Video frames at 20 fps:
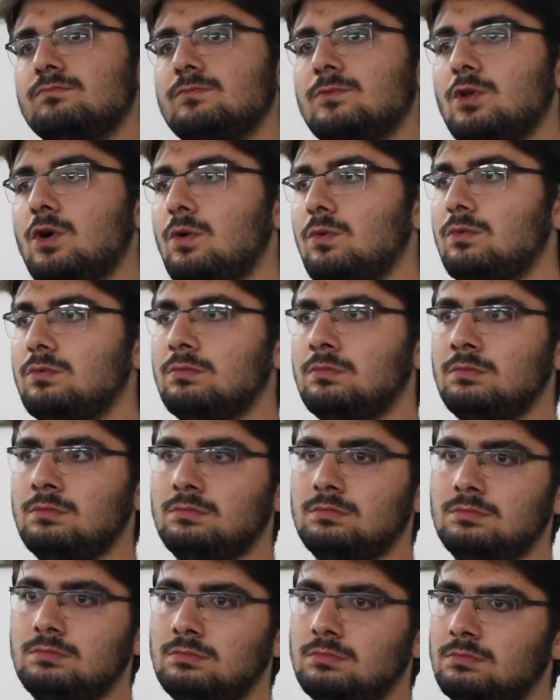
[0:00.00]
No,
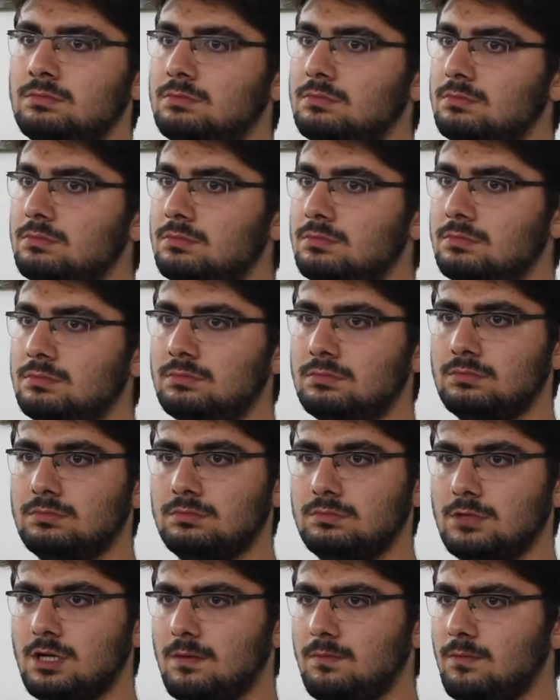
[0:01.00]

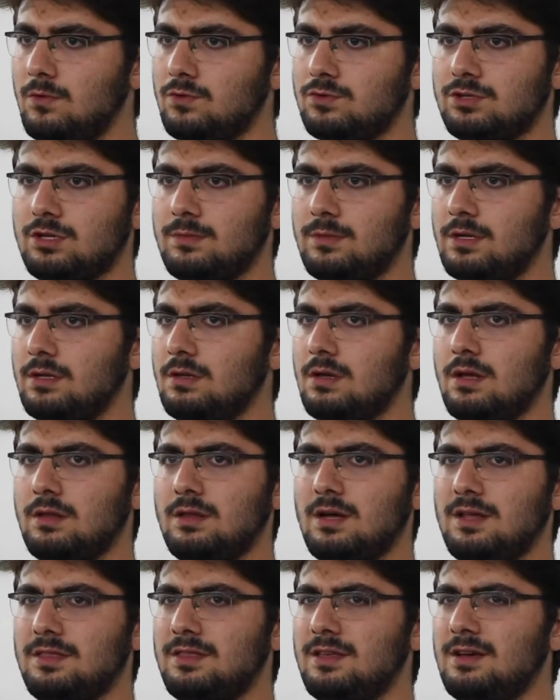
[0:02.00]
not most. I mean,
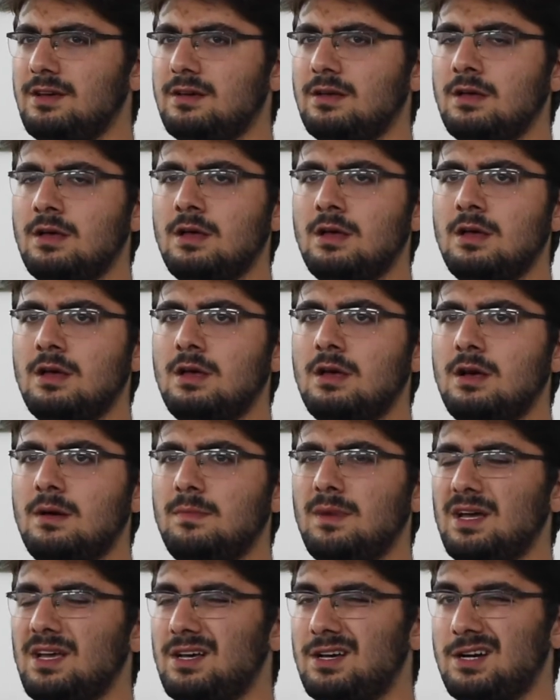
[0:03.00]
I think
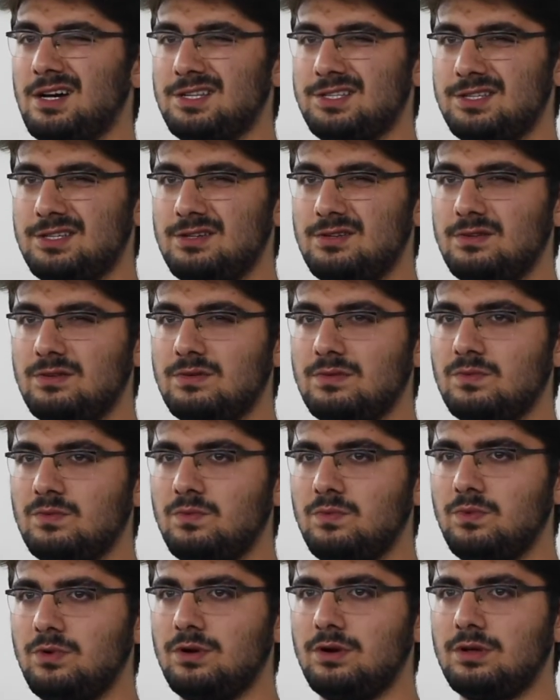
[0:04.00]
my cousin
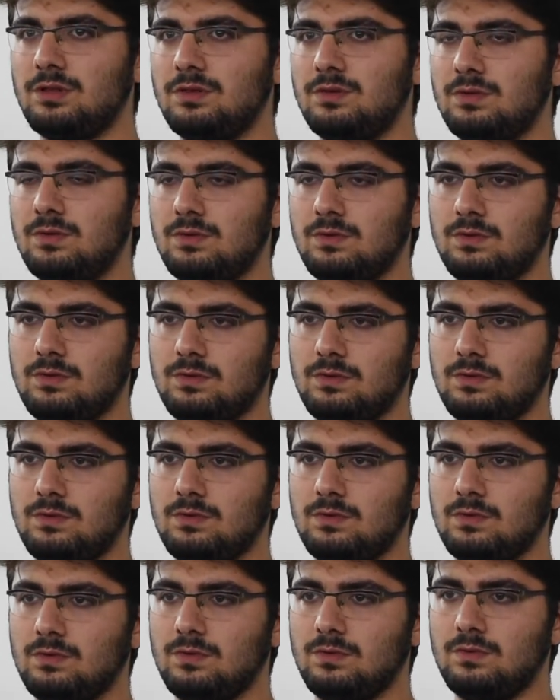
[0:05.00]
worked
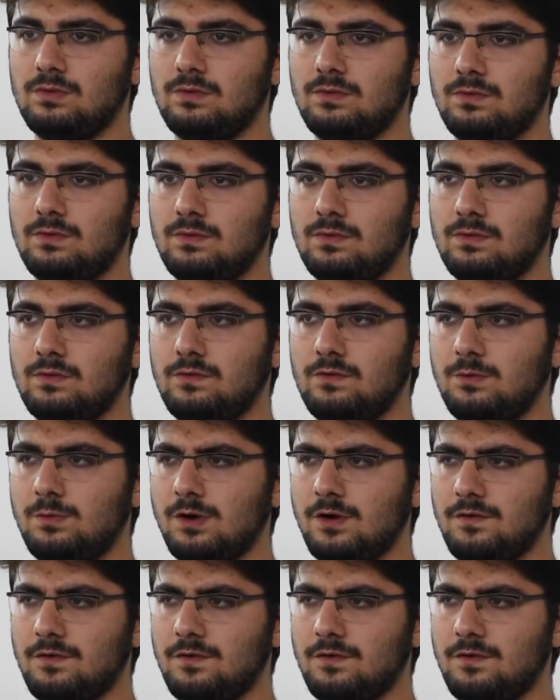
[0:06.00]
for my